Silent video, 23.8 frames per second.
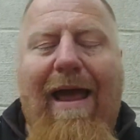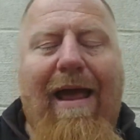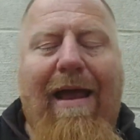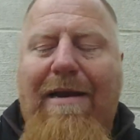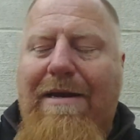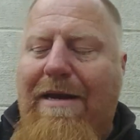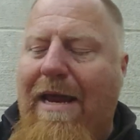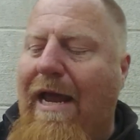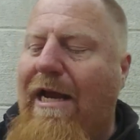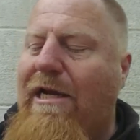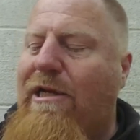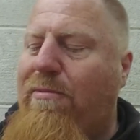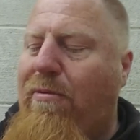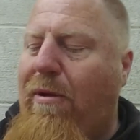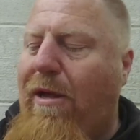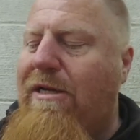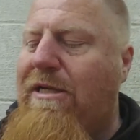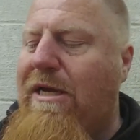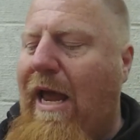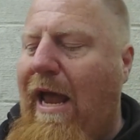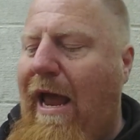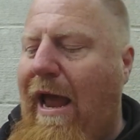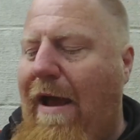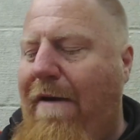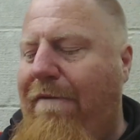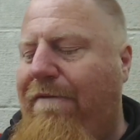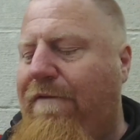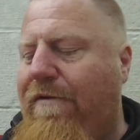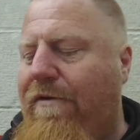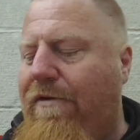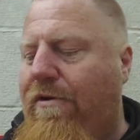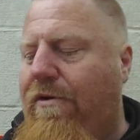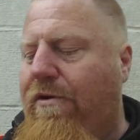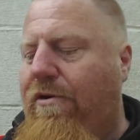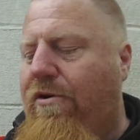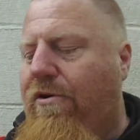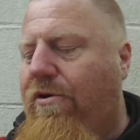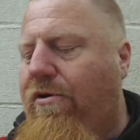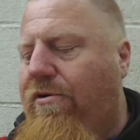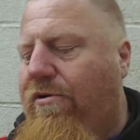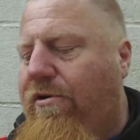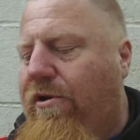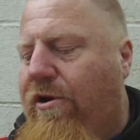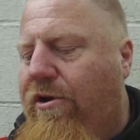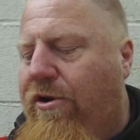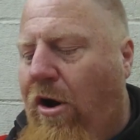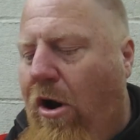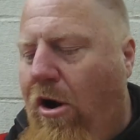it takes place after
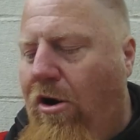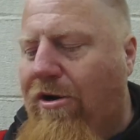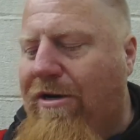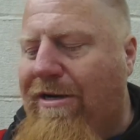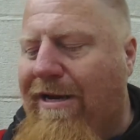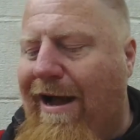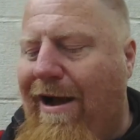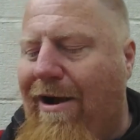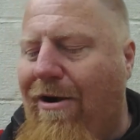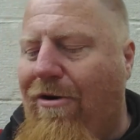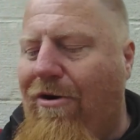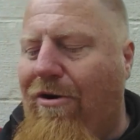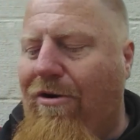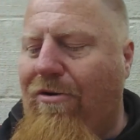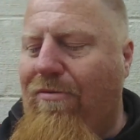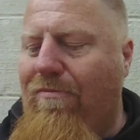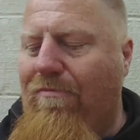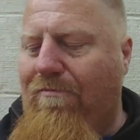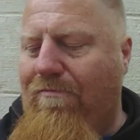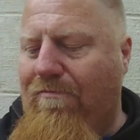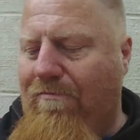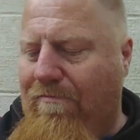the Dark Tower.